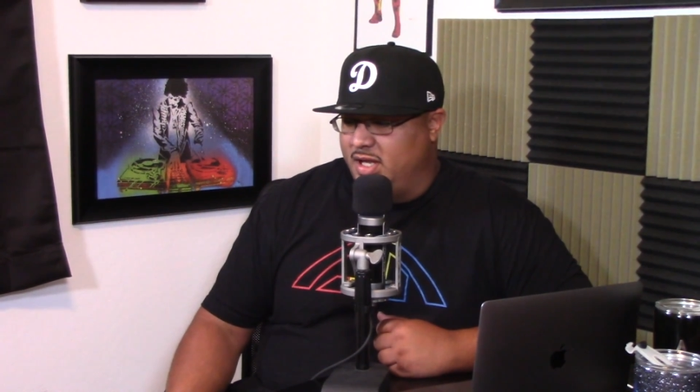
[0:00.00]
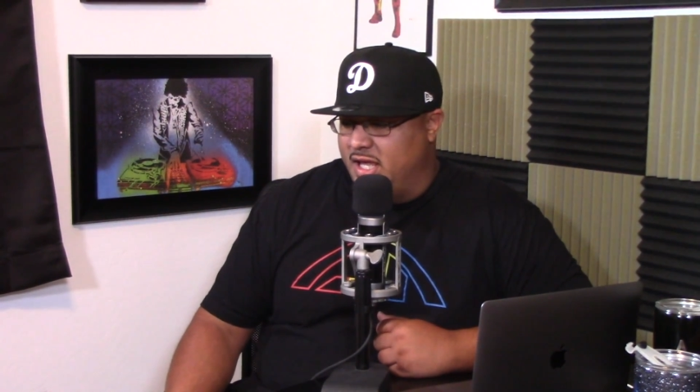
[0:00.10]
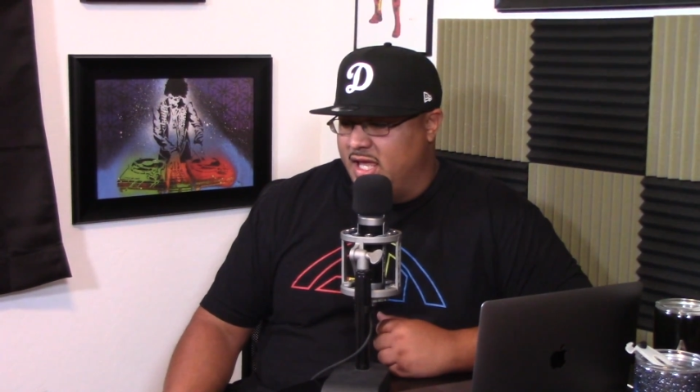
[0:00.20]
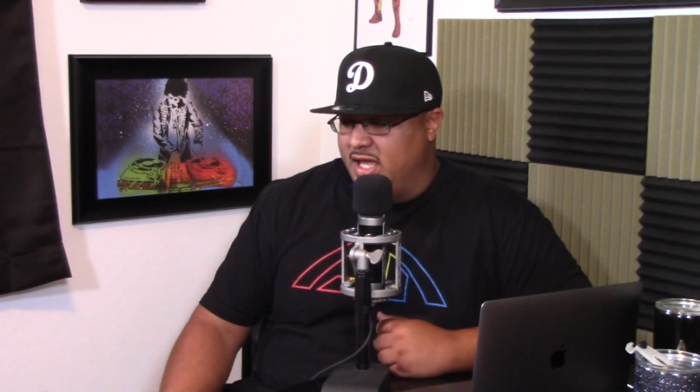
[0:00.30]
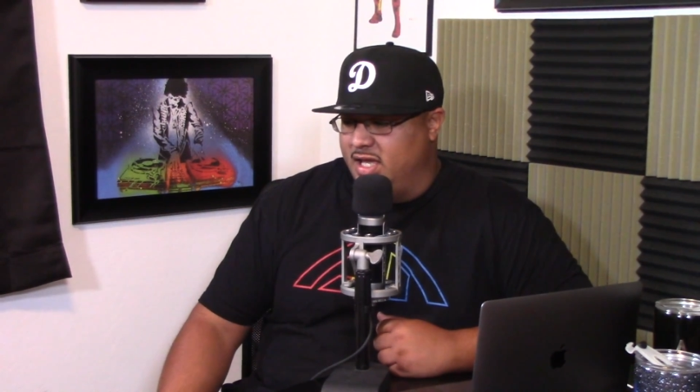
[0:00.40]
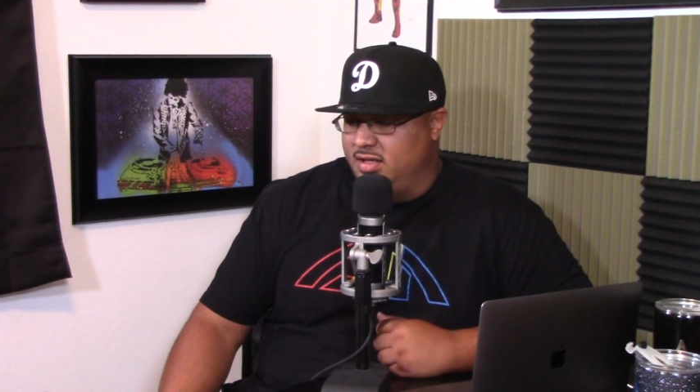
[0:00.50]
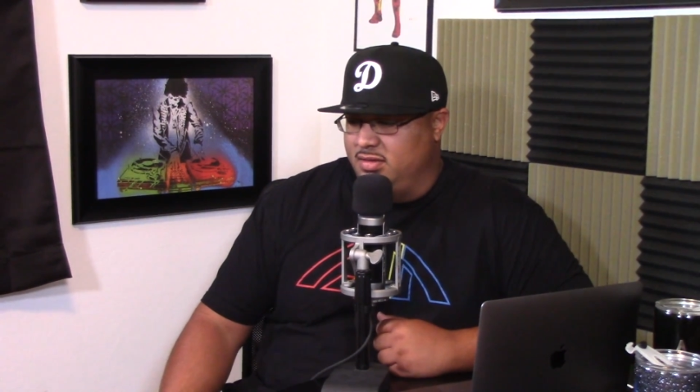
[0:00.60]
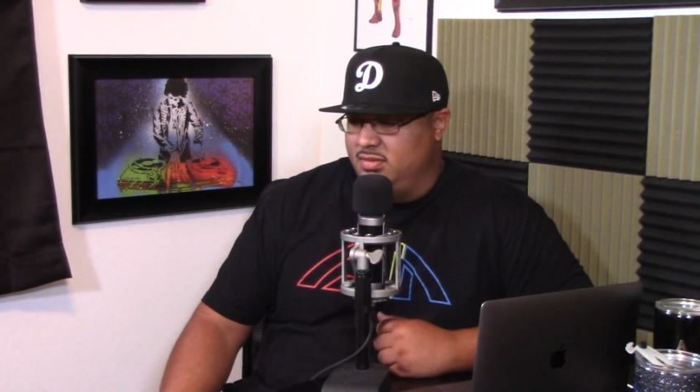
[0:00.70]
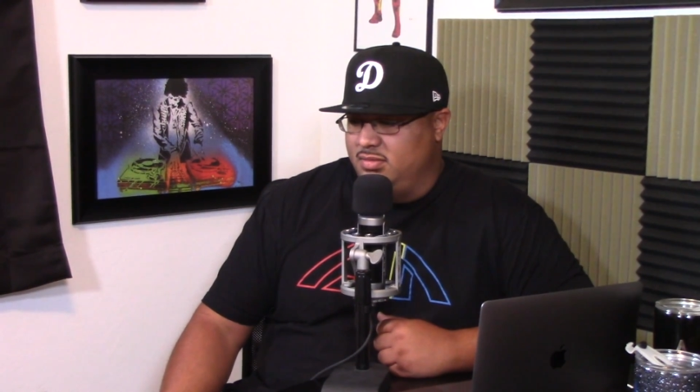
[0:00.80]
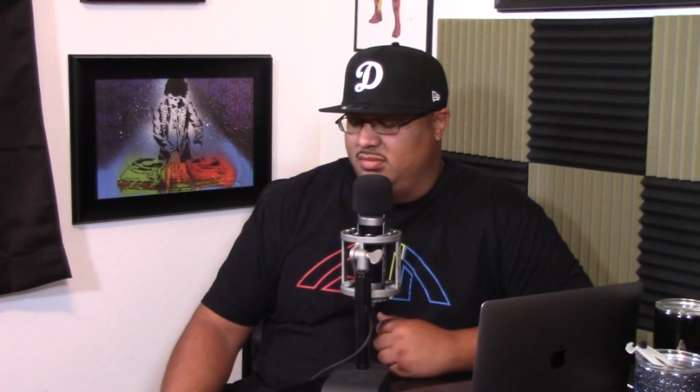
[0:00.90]
And
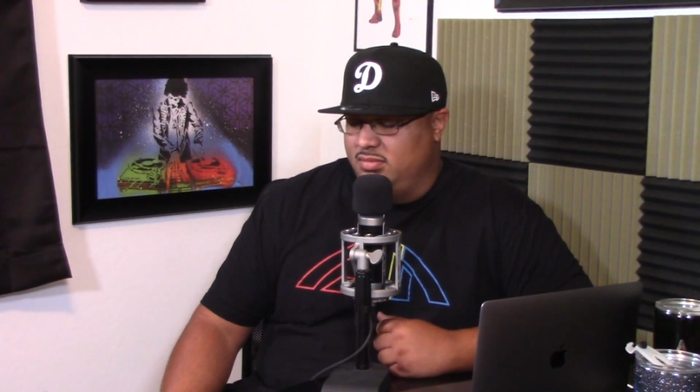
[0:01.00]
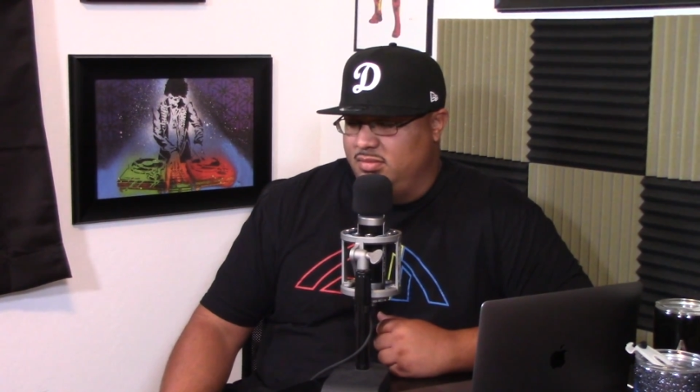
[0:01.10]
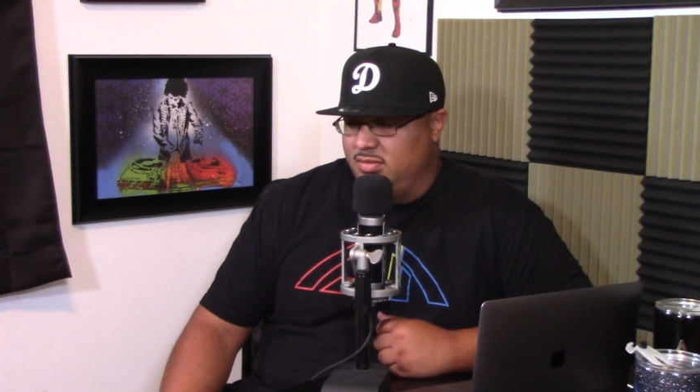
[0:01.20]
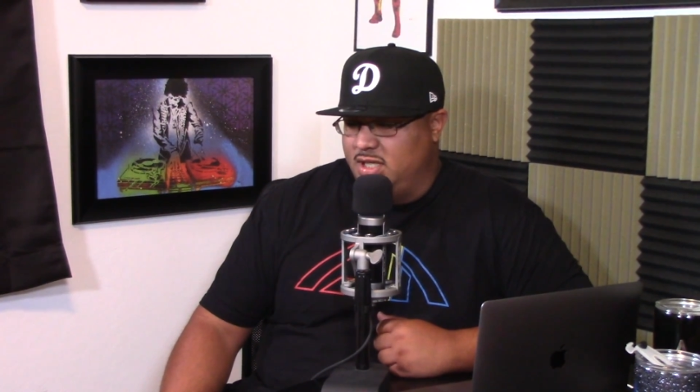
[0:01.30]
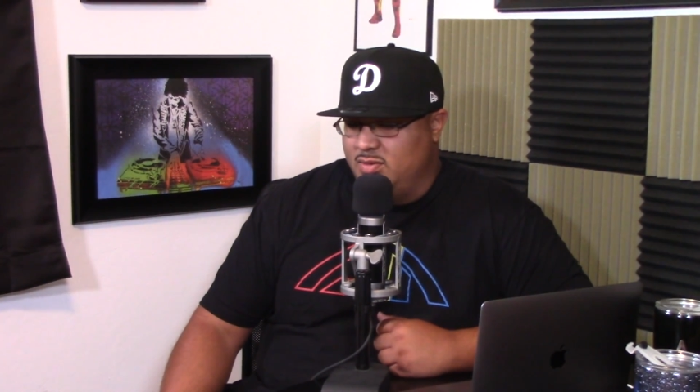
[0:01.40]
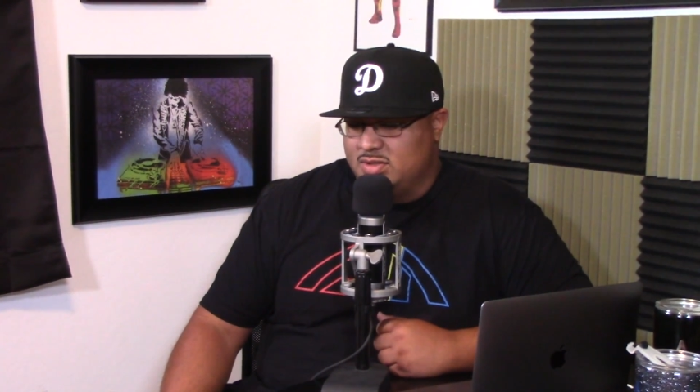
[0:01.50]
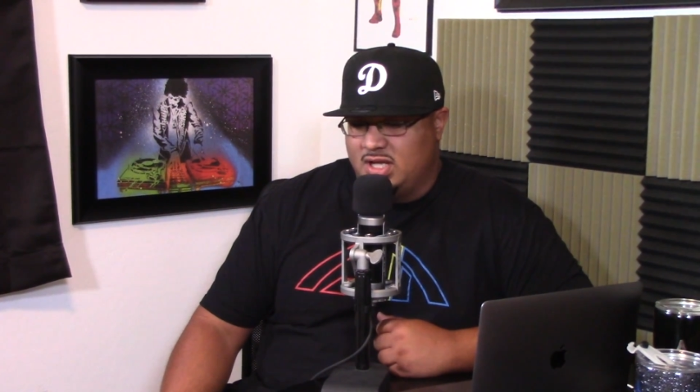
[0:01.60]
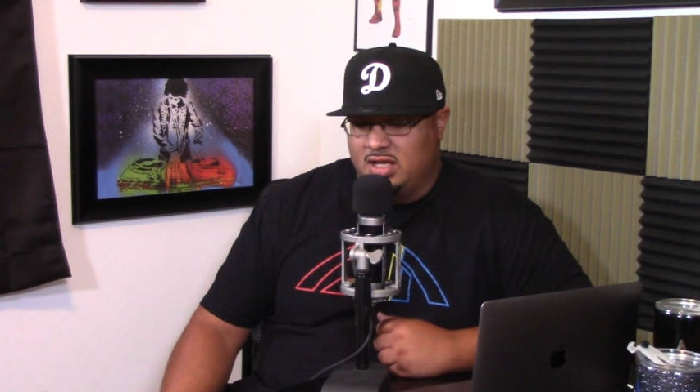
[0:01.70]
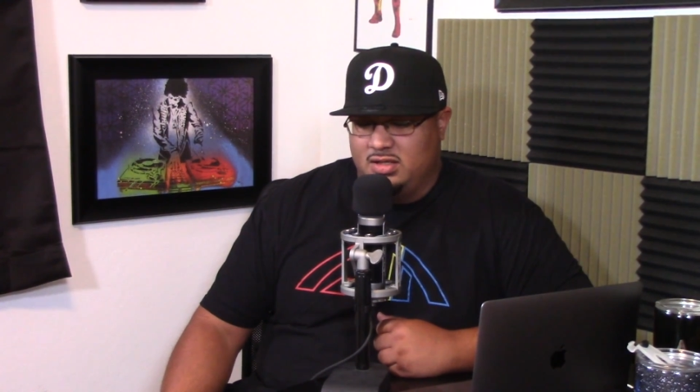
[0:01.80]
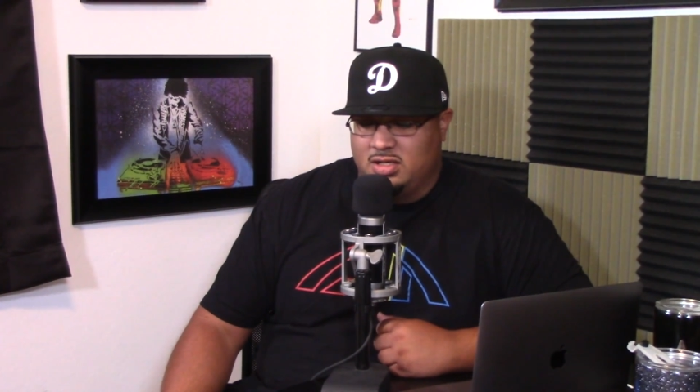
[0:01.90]
he was
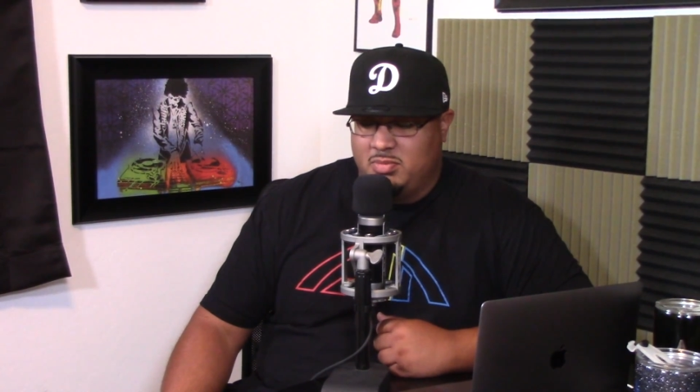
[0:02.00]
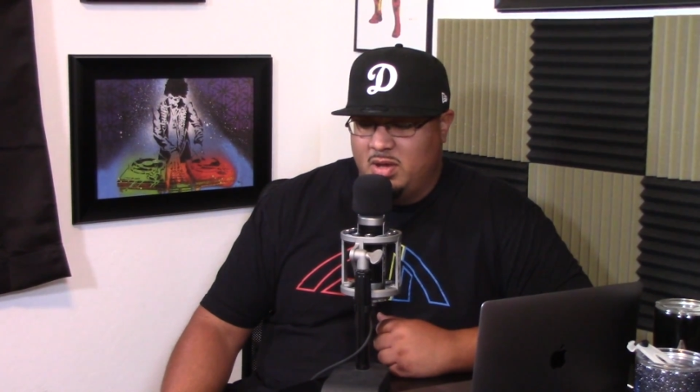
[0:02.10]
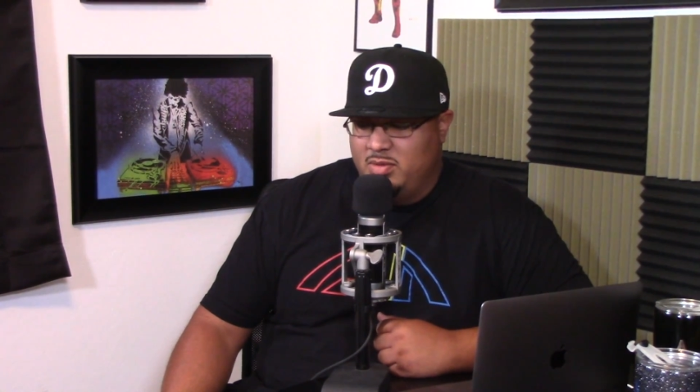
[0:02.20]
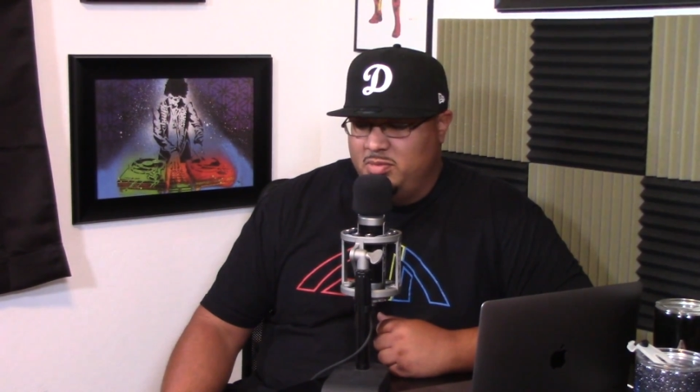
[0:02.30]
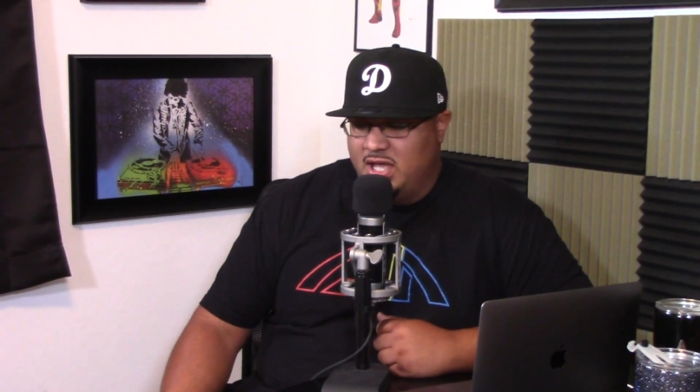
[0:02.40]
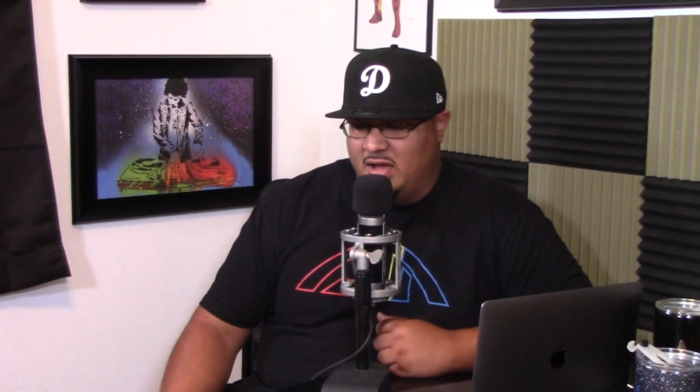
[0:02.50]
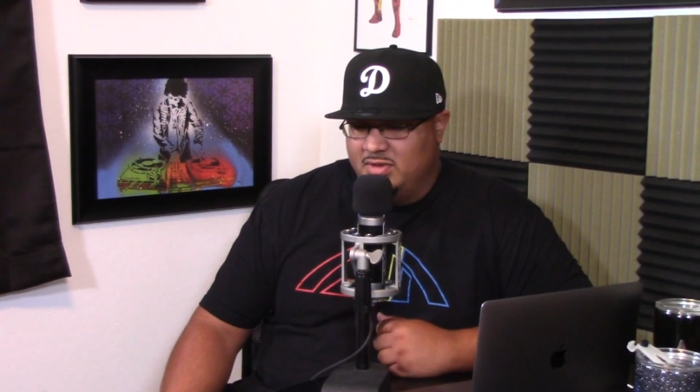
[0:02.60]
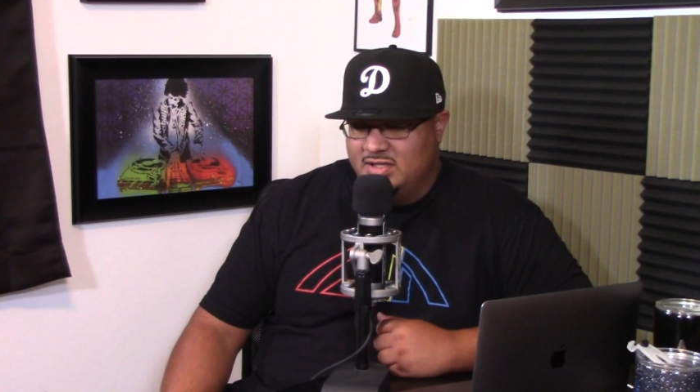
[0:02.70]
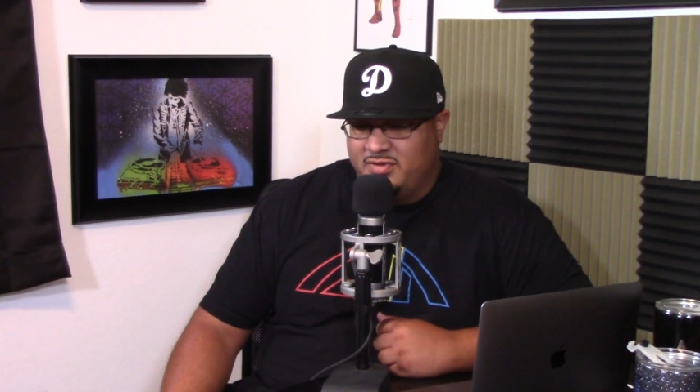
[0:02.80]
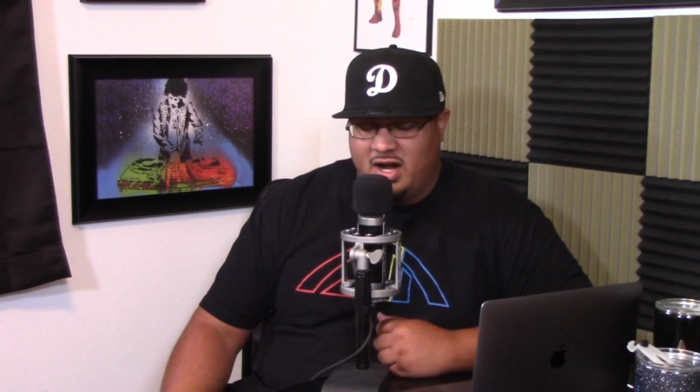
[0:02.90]
like, look, man, we be having
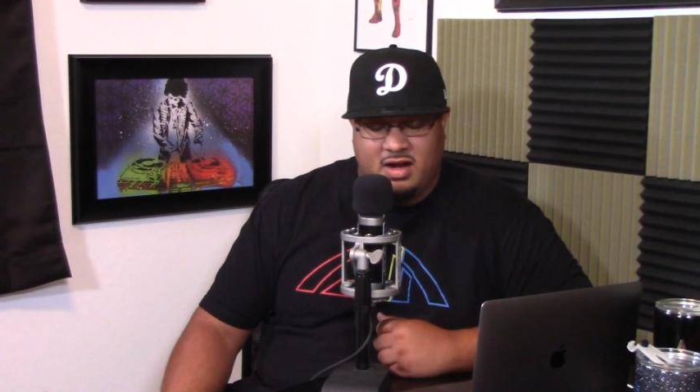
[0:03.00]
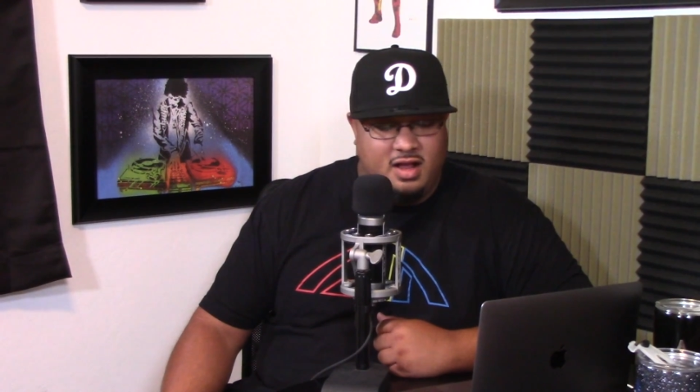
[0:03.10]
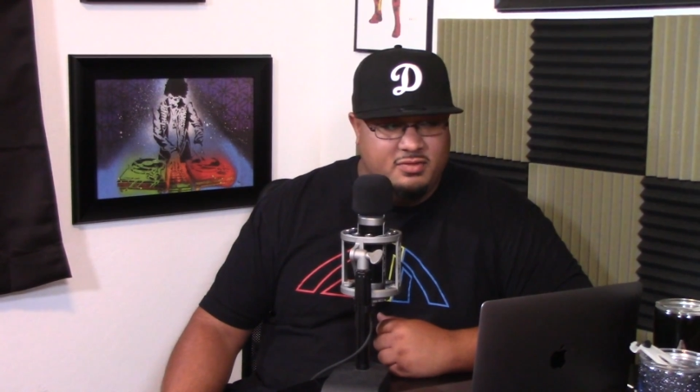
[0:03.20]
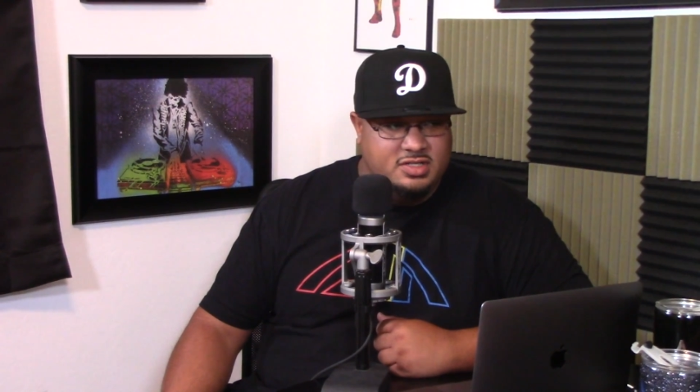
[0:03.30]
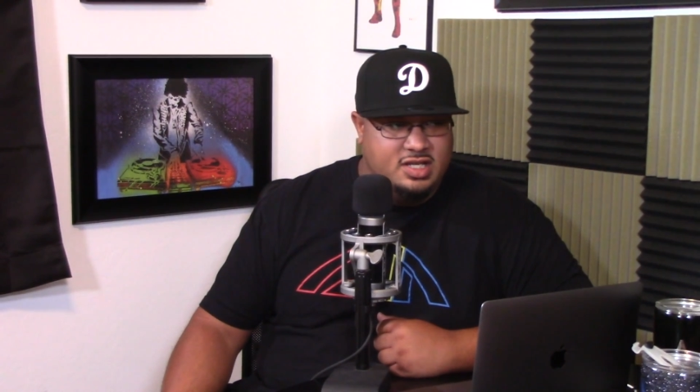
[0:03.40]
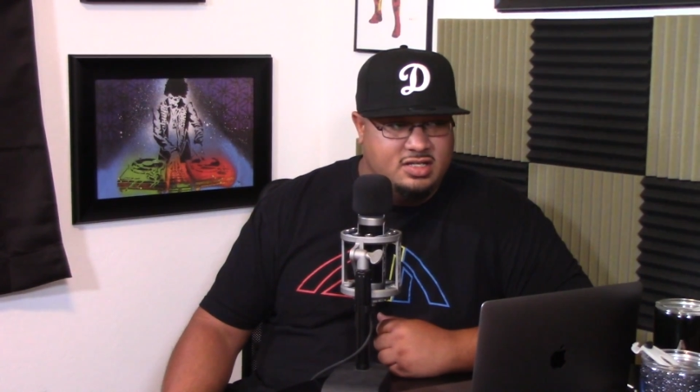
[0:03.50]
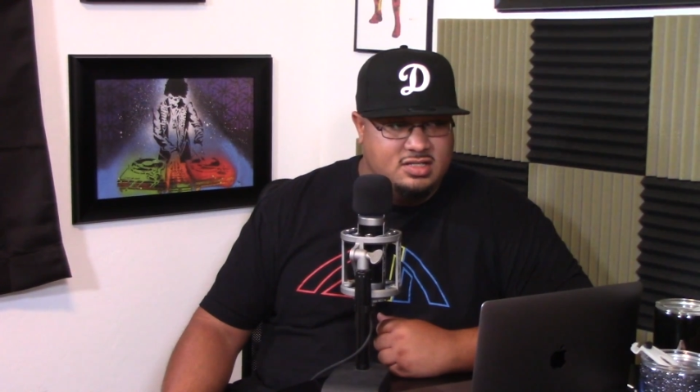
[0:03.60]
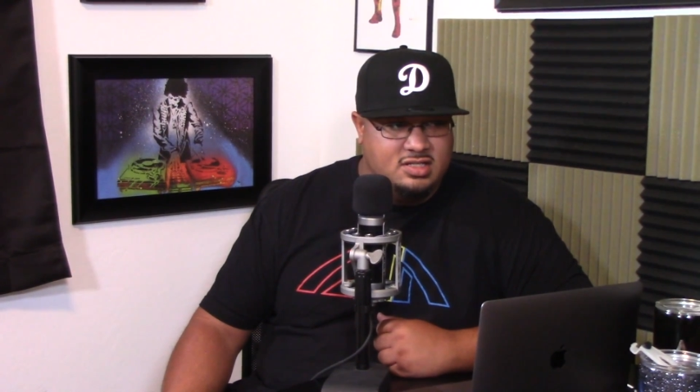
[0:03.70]
these fire conversations.